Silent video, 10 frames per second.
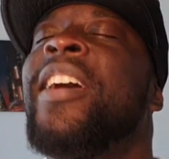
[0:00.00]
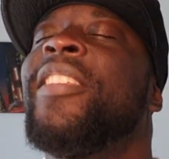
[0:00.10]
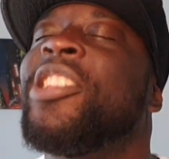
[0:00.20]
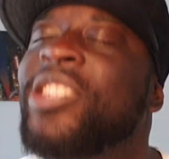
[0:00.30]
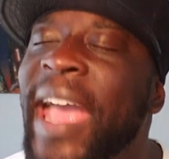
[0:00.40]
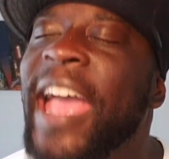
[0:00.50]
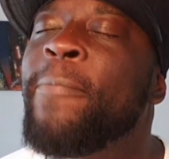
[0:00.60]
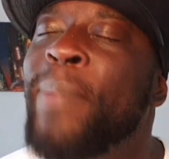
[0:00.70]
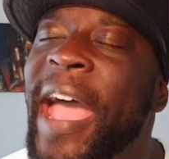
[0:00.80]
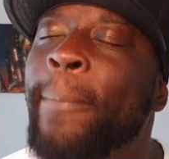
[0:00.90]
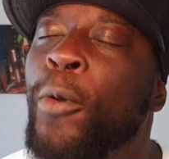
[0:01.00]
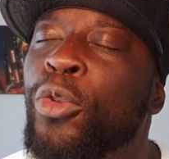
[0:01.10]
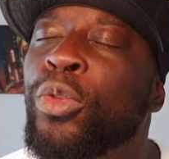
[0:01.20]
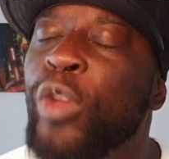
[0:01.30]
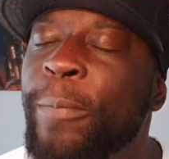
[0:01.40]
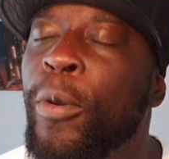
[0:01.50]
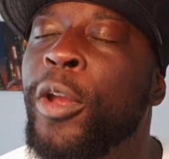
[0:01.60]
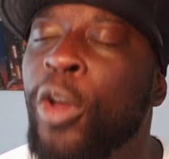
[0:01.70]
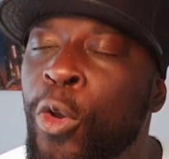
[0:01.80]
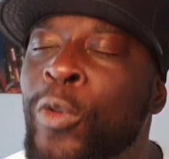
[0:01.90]
the shattered backboard
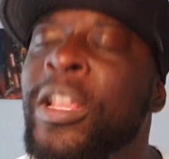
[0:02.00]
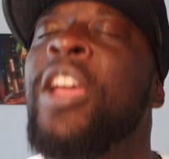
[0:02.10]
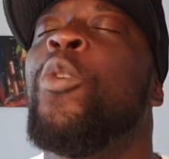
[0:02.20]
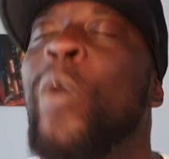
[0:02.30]
3.0s